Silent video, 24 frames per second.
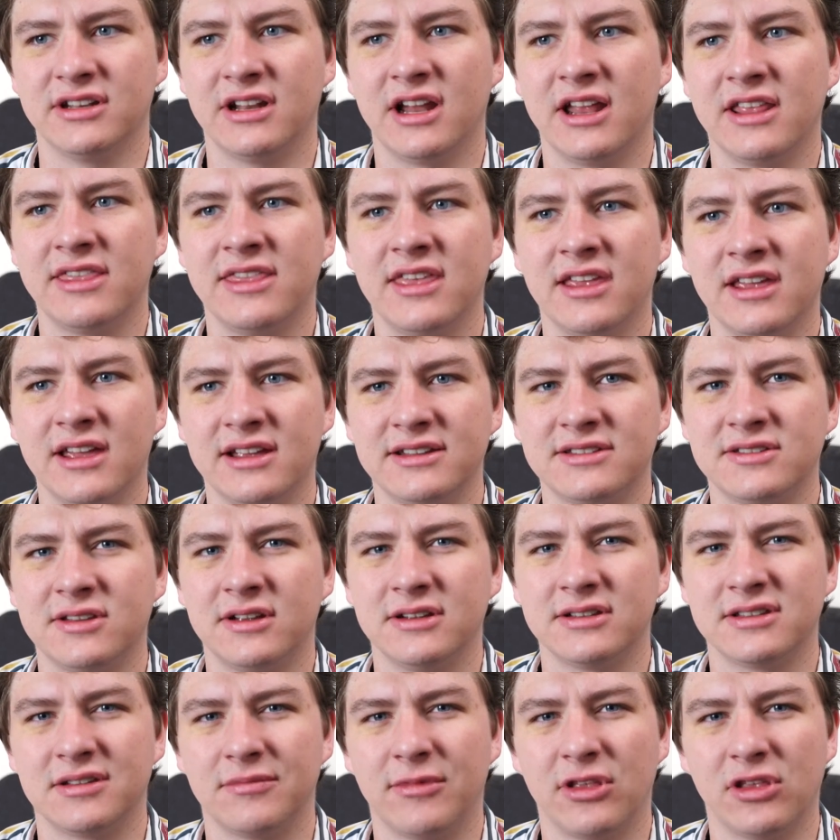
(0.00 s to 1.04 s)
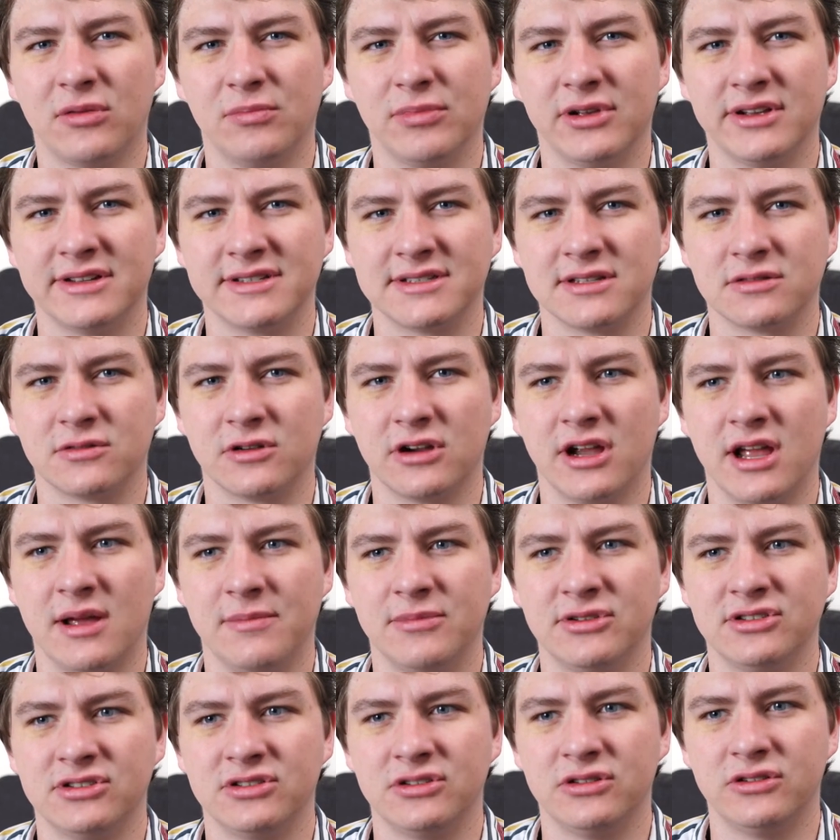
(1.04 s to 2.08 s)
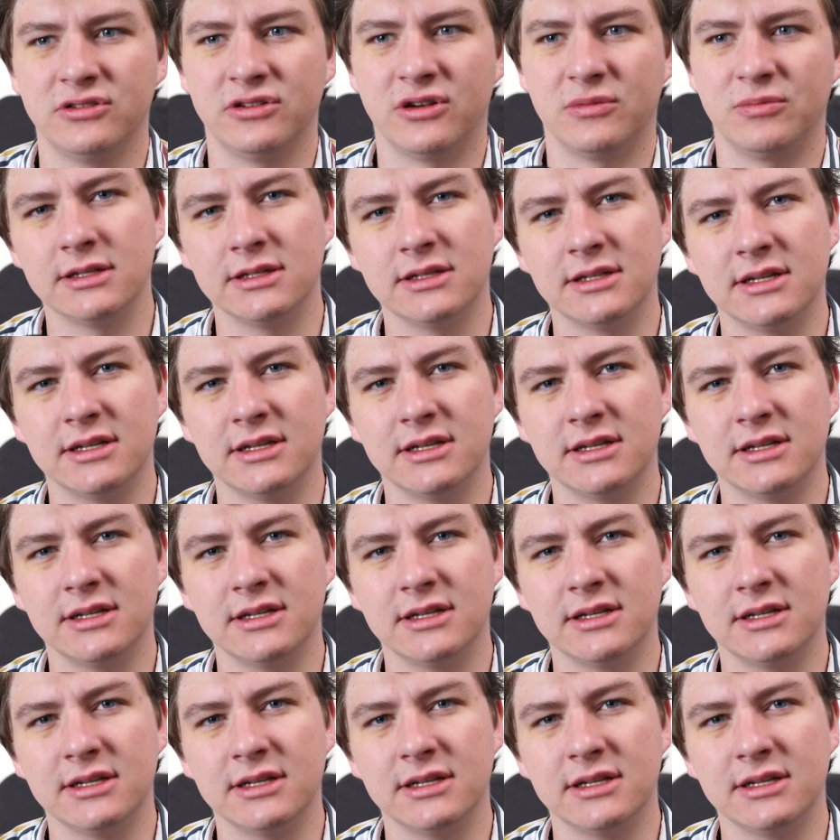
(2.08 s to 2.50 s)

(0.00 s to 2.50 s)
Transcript: I think I saw some other places where it happened too.